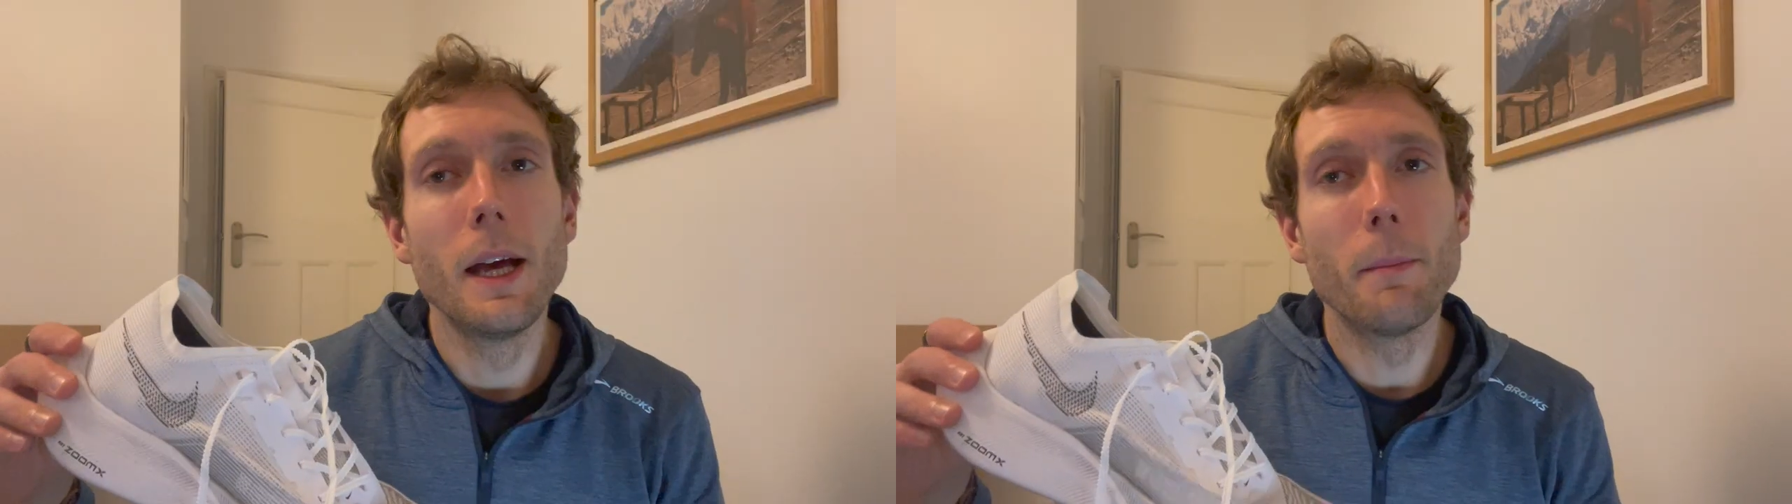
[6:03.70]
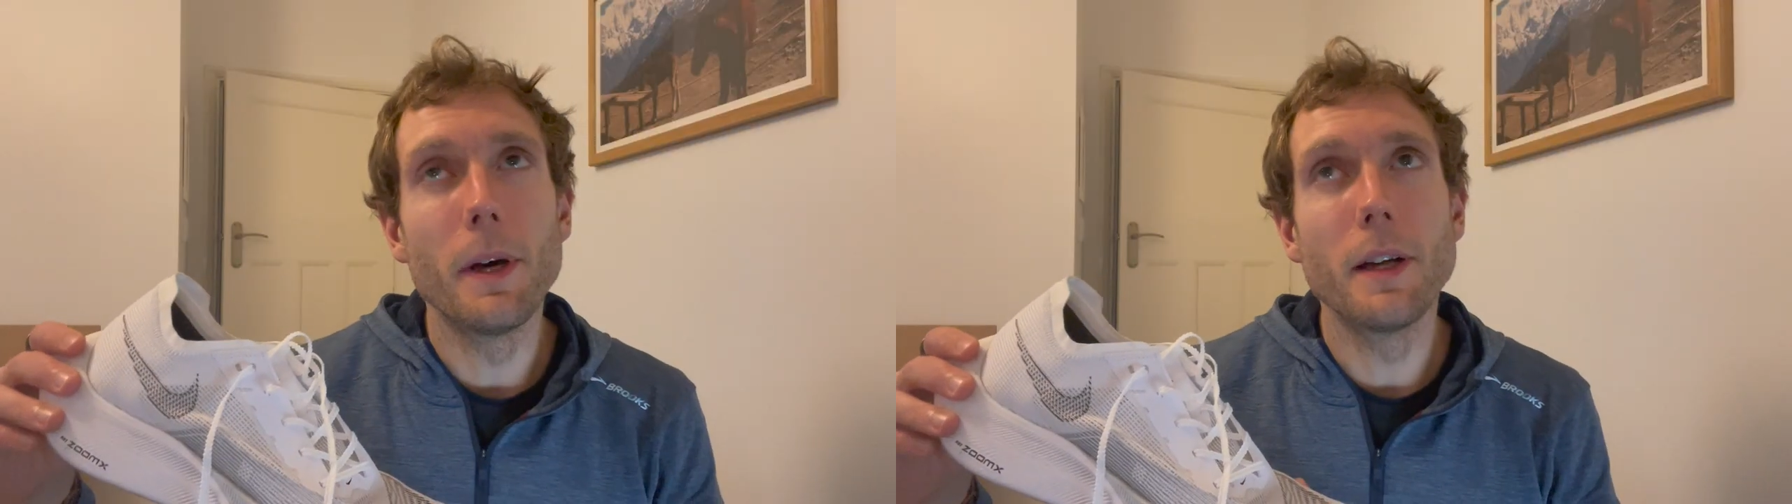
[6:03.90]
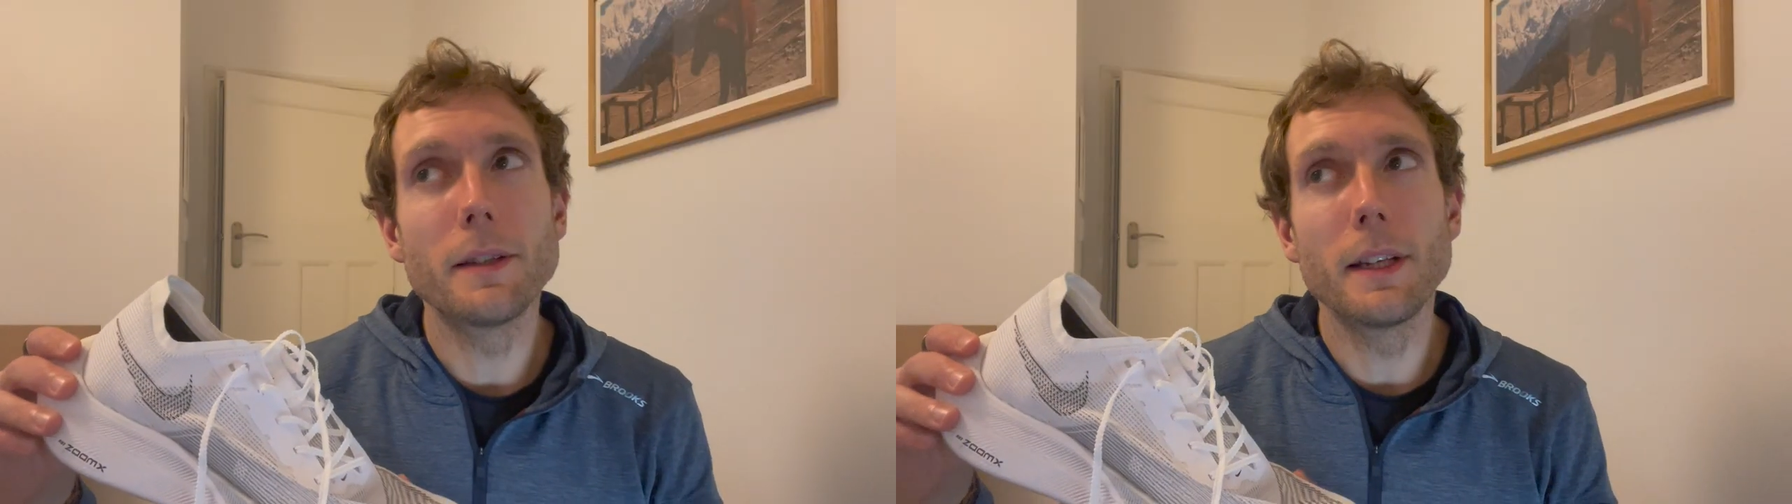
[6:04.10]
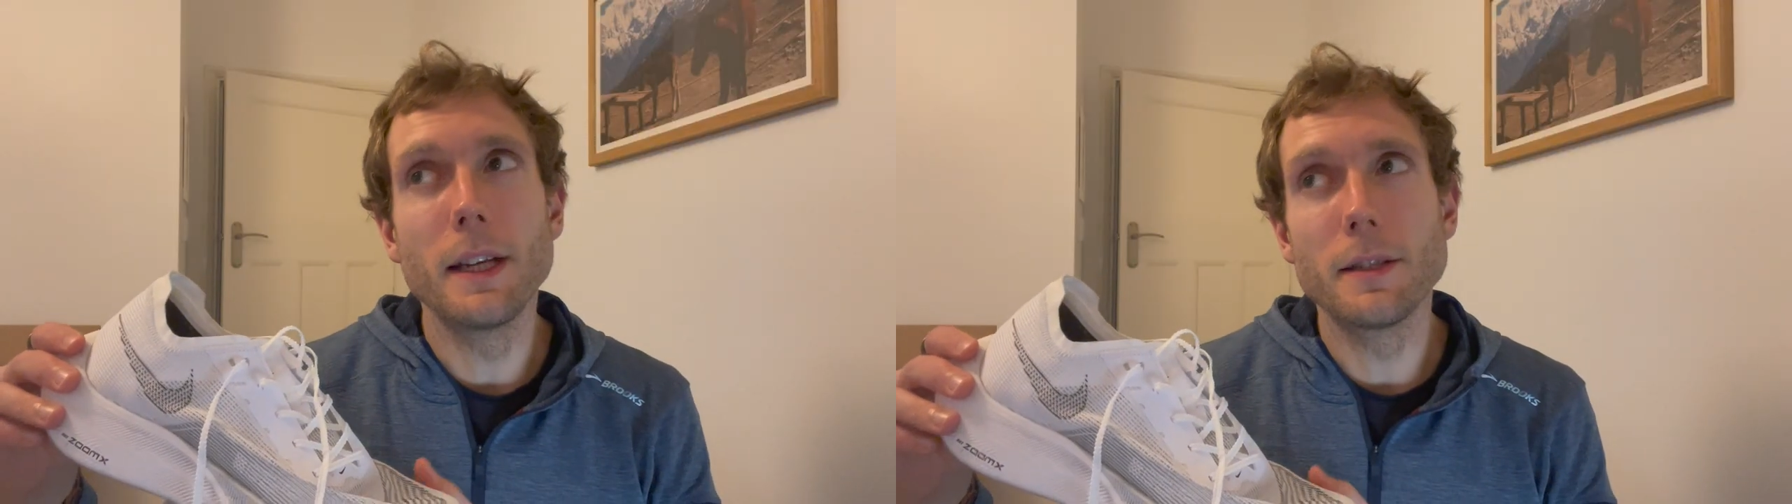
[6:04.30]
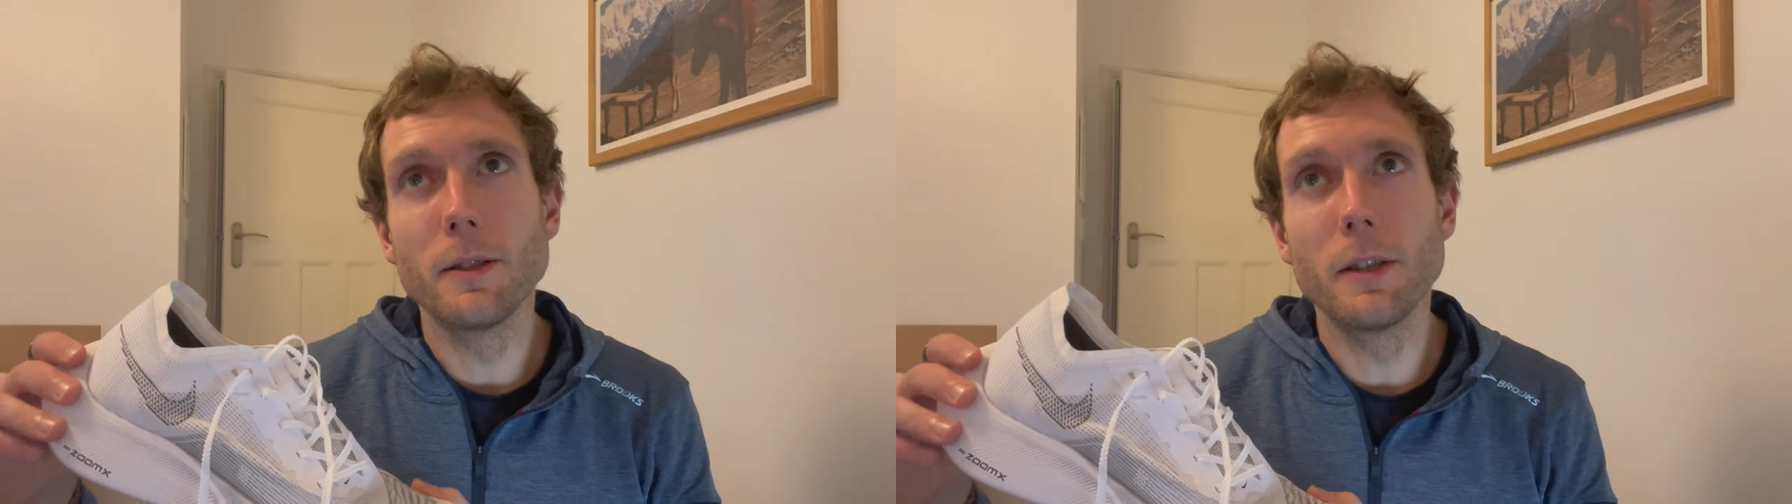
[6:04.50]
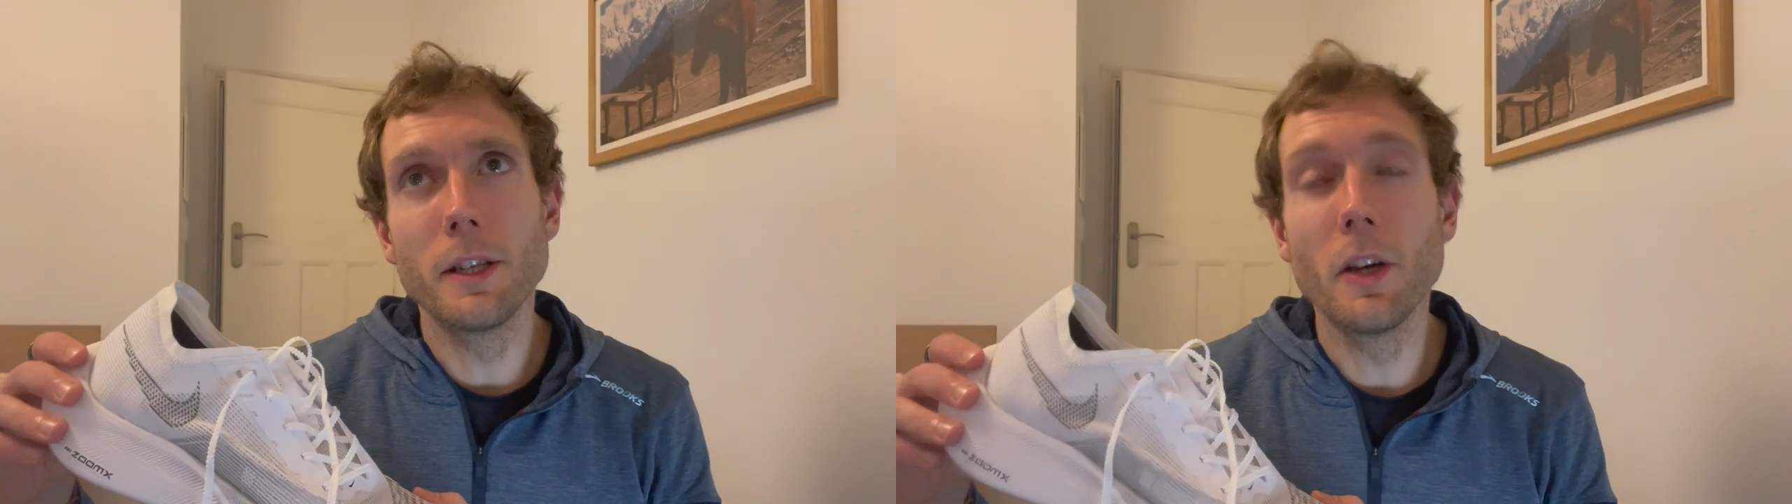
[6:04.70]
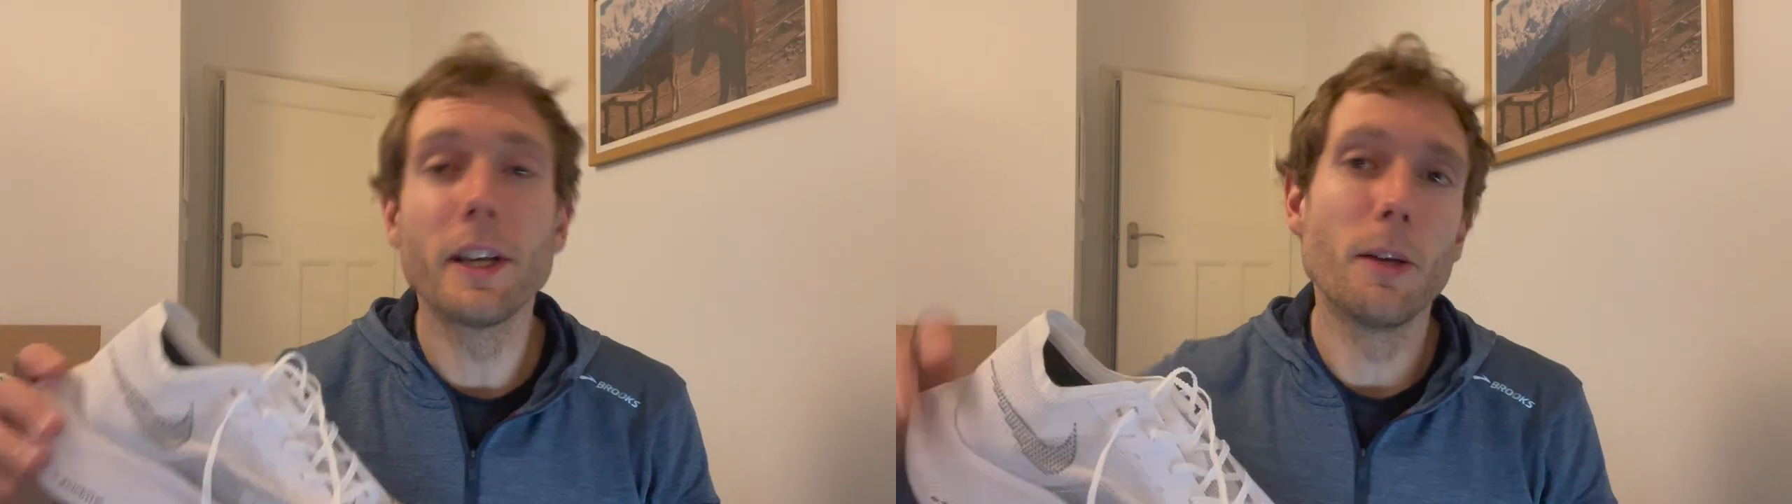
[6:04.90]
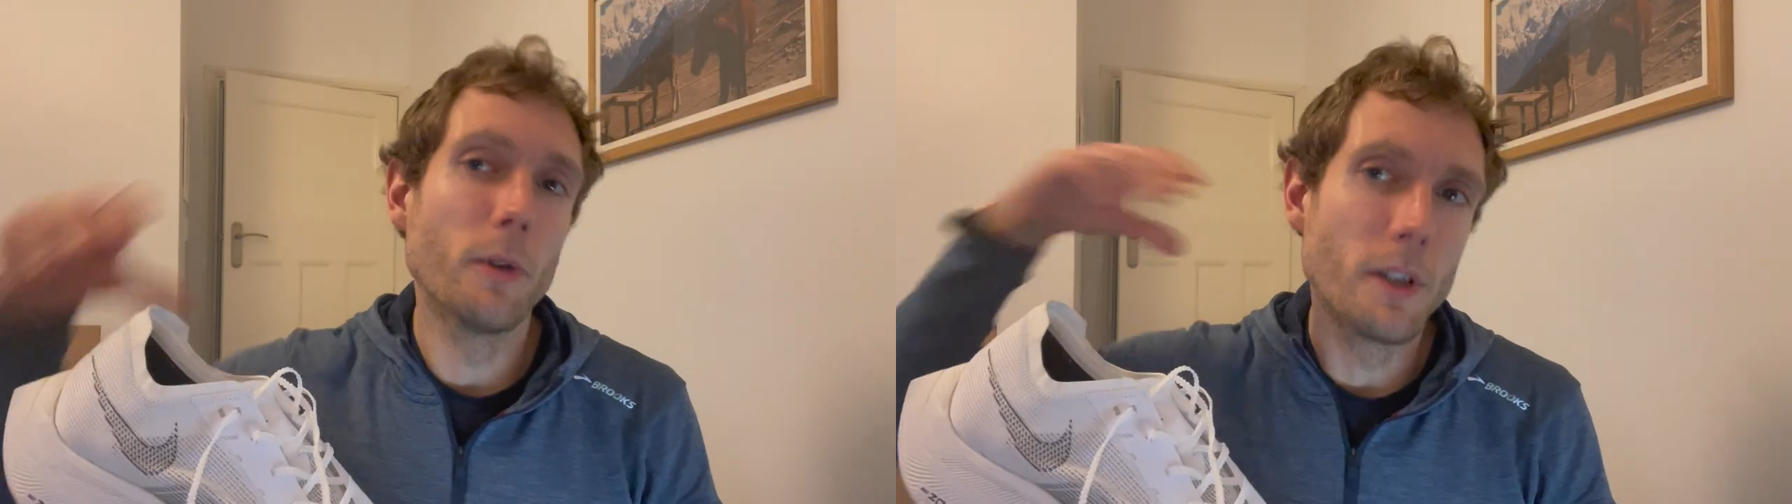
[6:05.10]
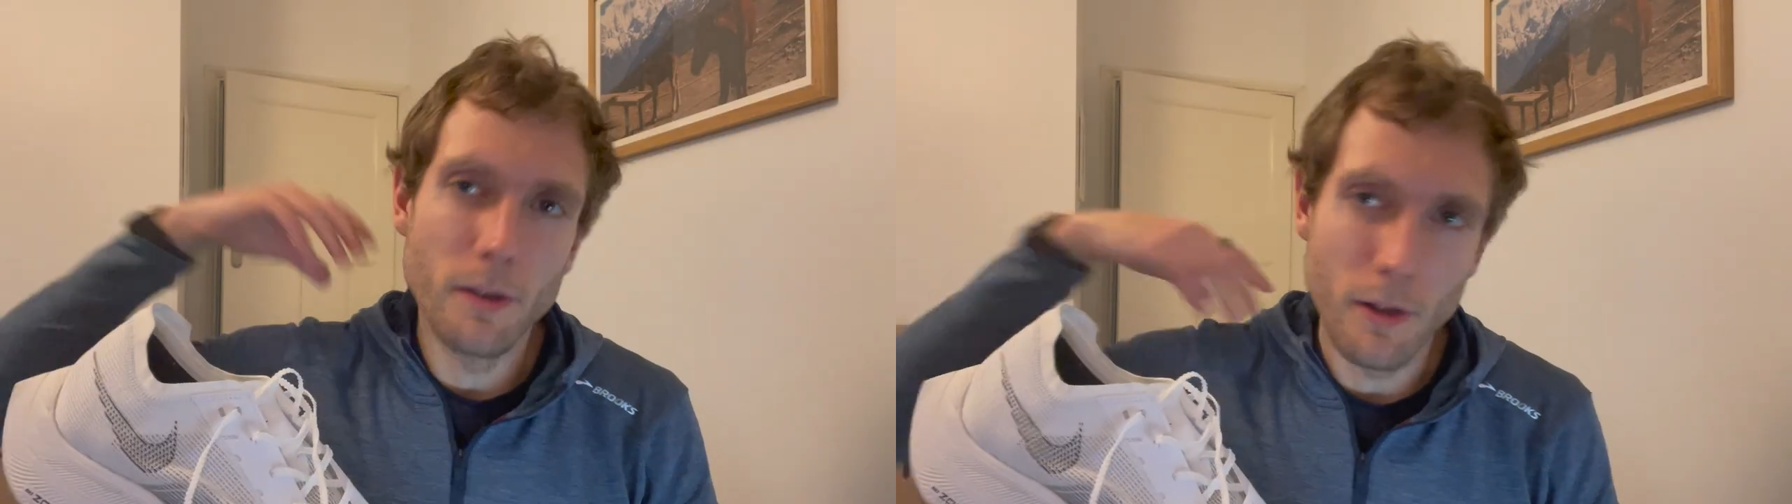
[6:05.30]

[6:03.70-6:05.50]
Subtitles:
but it's not. Nike were just